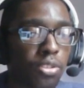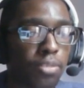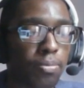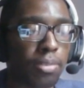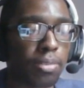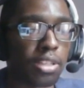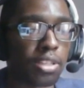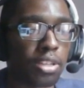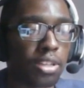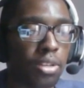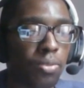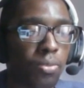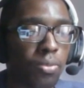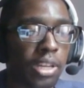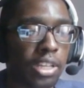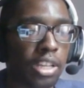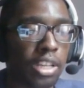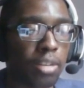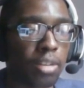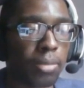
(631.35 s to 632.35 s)
depending on what
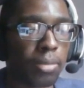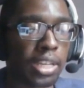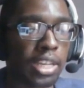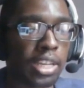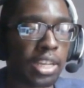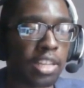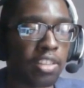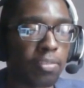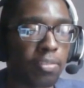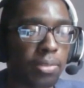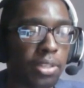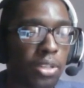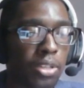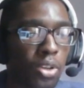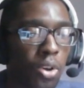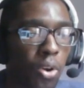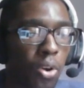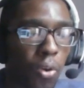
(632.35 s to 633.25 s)
I got in my hands, but